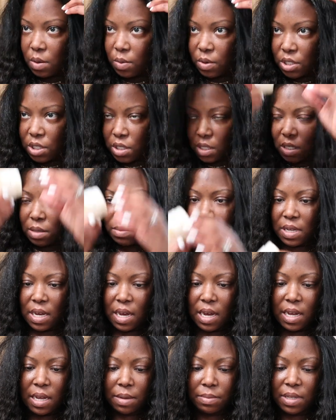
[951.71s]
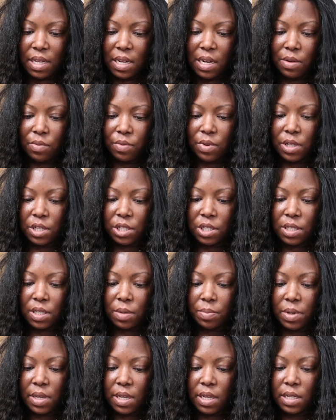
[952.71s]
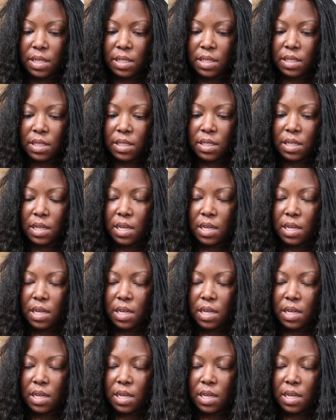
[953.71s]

which sometimes, and it really just depends.